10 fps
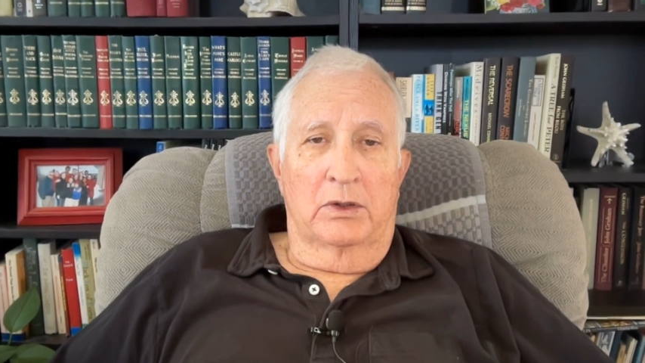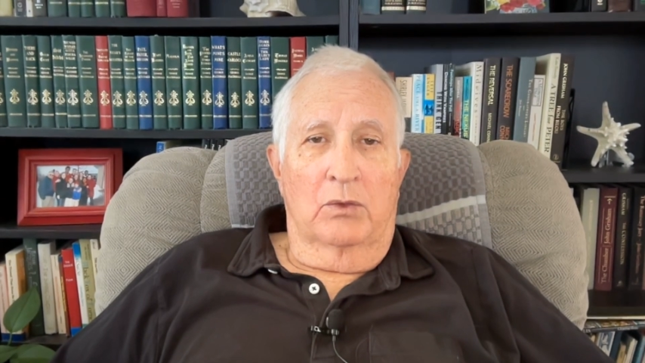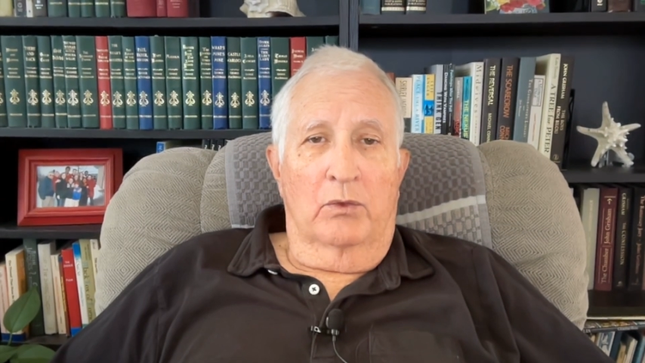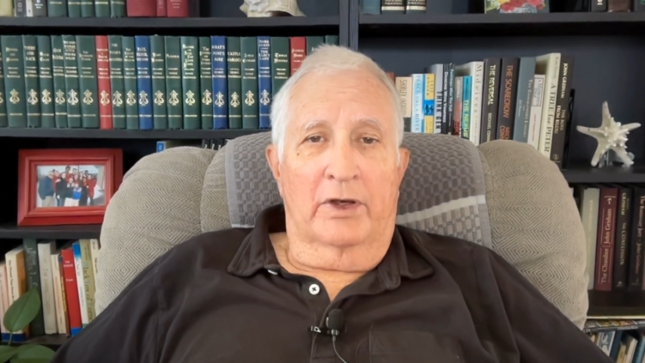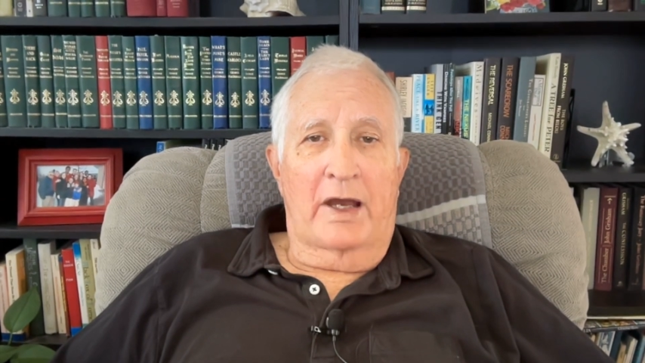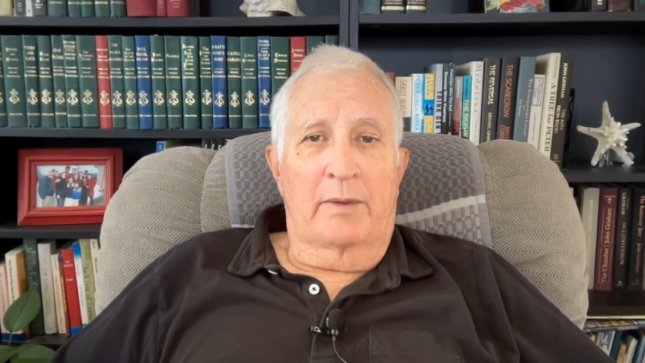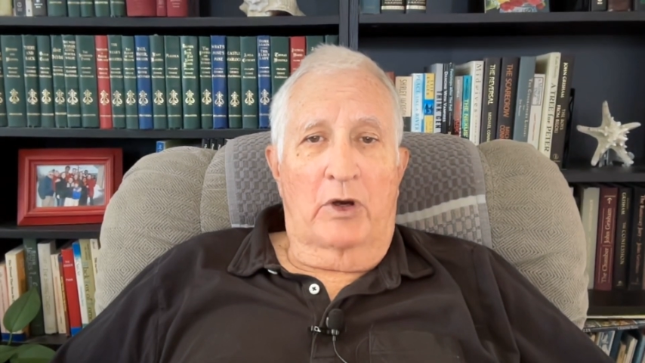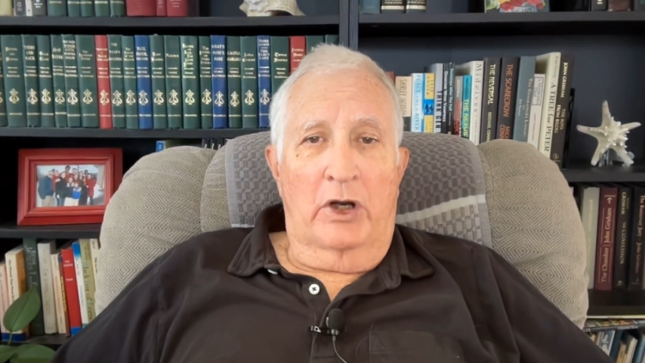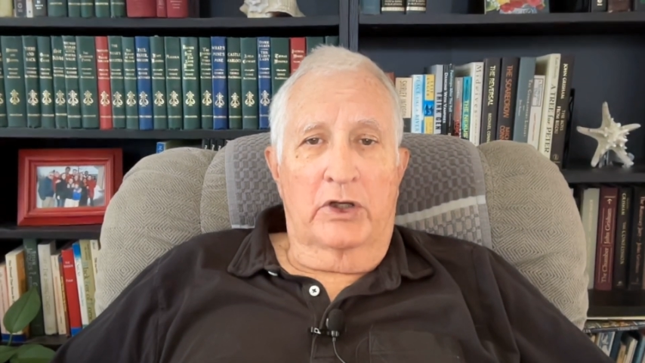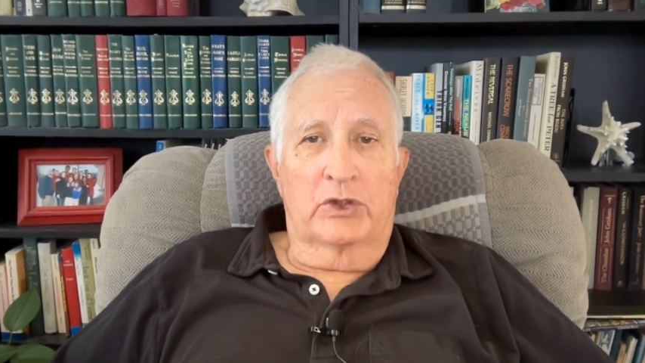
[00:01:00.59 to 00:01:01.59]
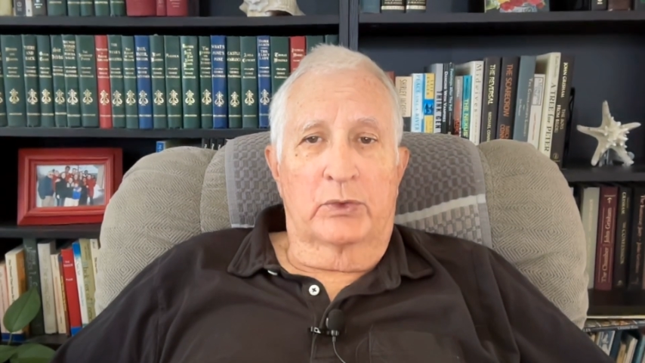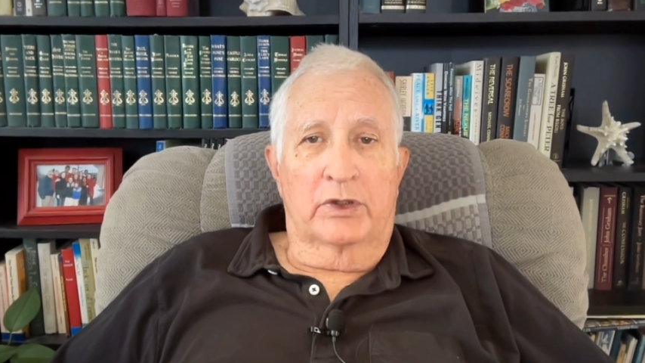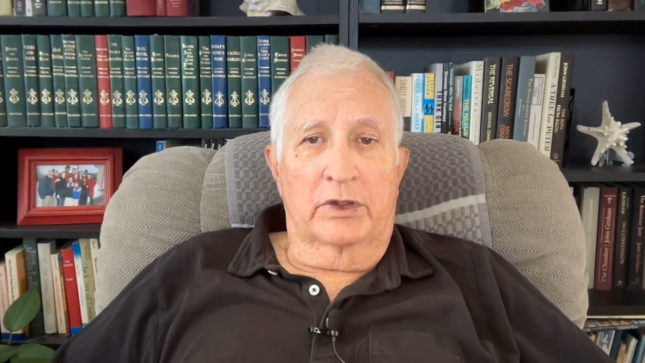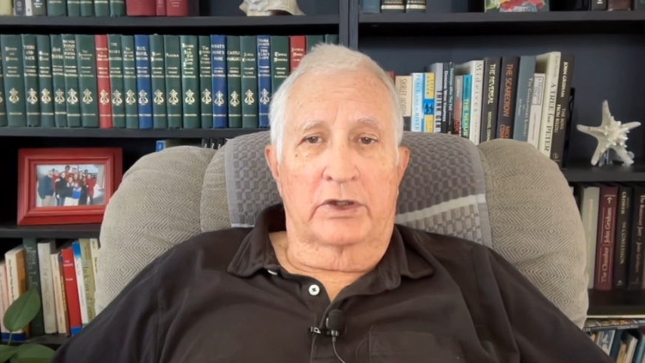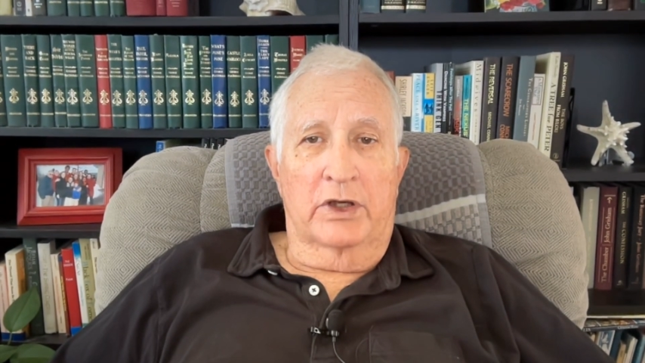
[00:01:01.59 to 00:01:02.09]
What I am arguing
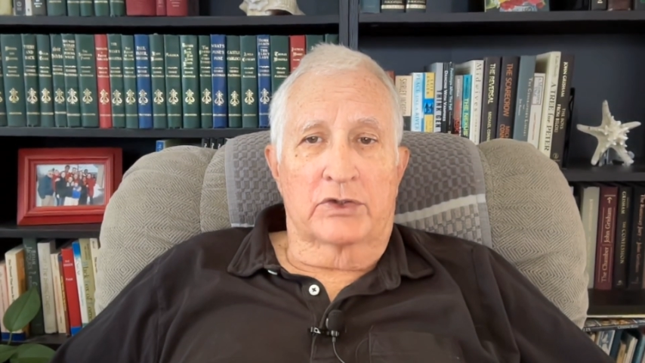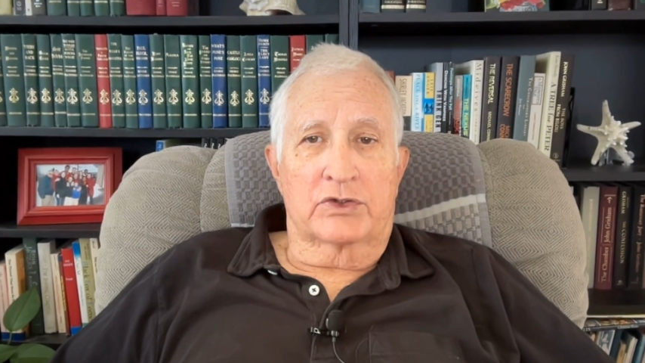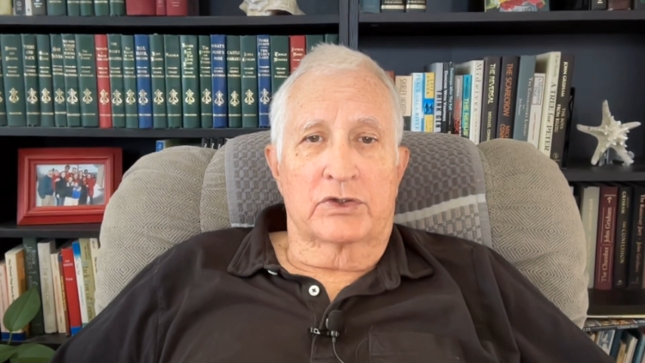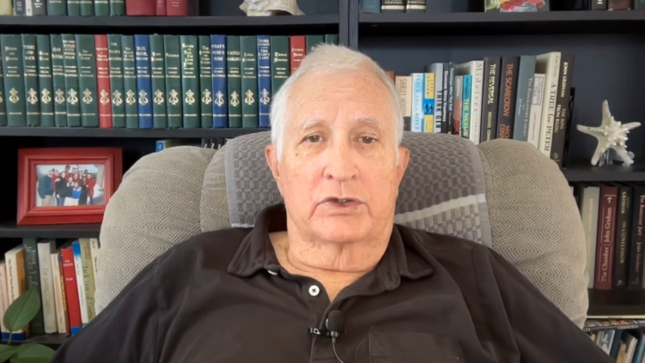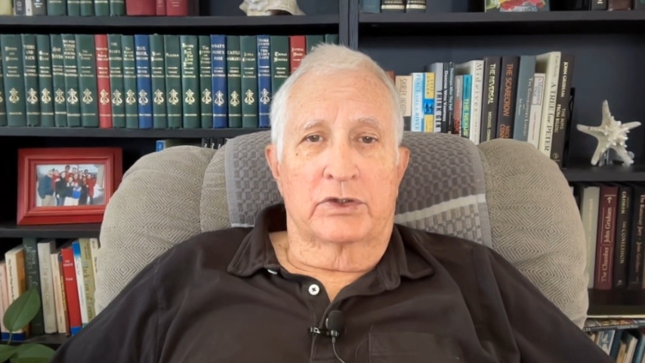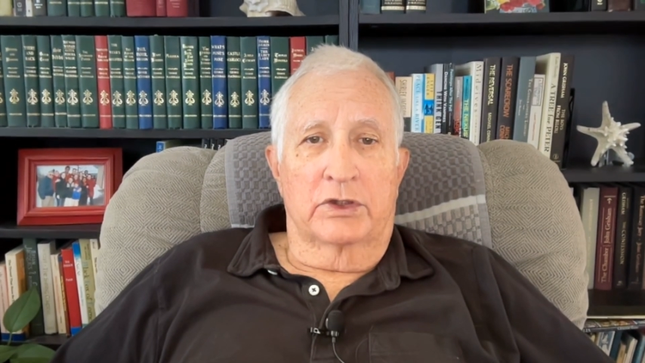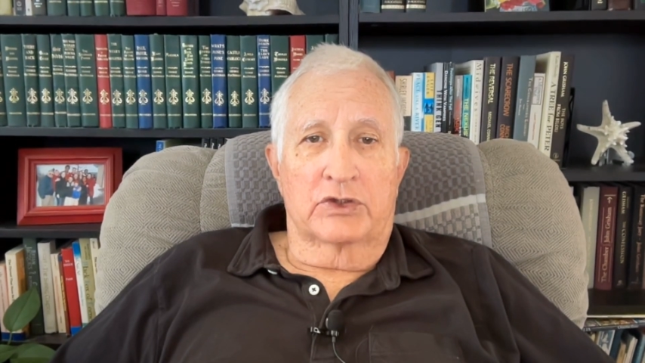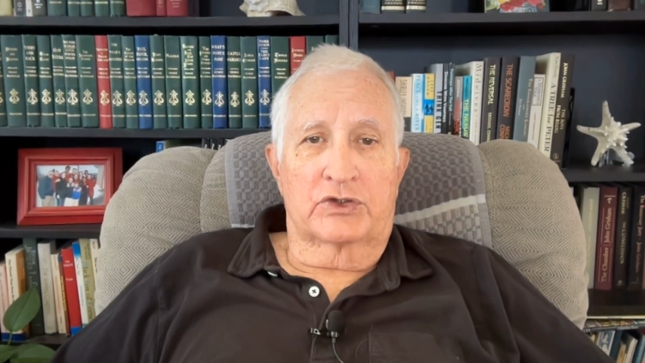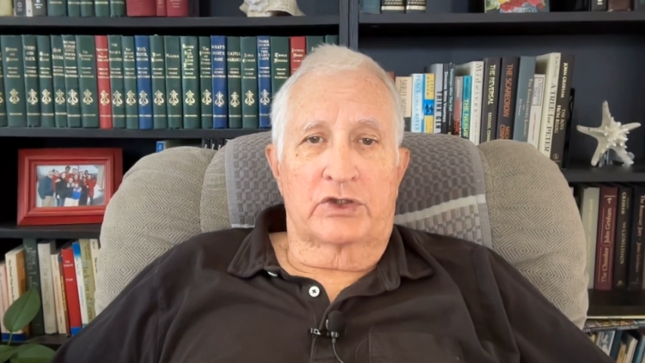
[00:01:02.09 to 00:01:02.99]
against is